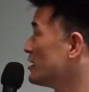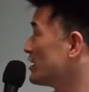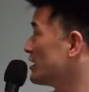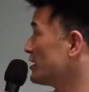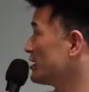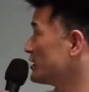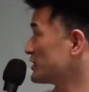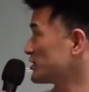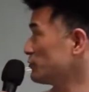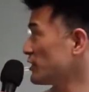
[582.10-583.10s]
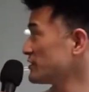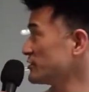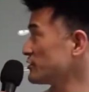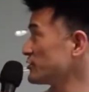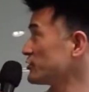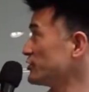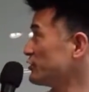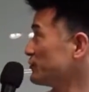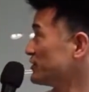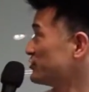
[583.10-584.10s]
So what is not so
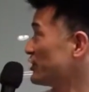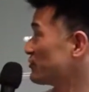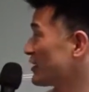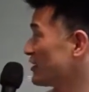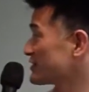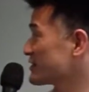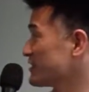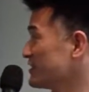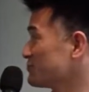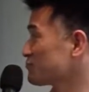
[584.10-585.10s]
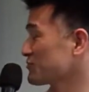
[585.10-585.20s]
good with Dreamcast?